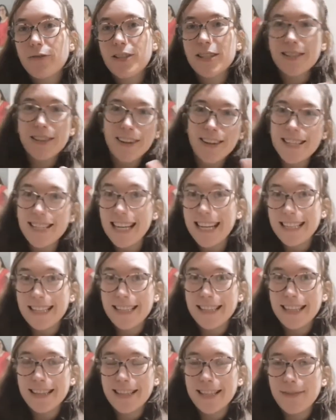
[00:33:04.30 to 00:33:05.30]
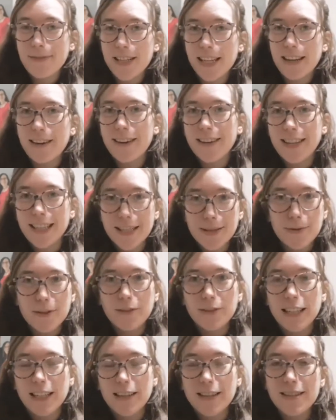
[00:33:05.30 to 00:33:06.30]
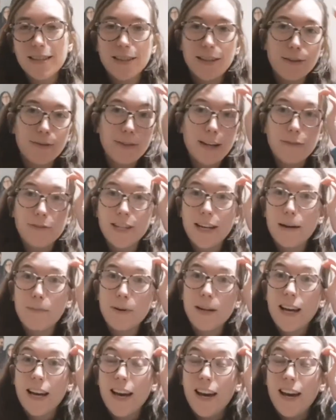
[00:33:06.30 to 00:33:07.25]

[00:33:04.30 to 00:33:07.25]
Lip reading: started editing this video, and that's when I realised I'd fluffed up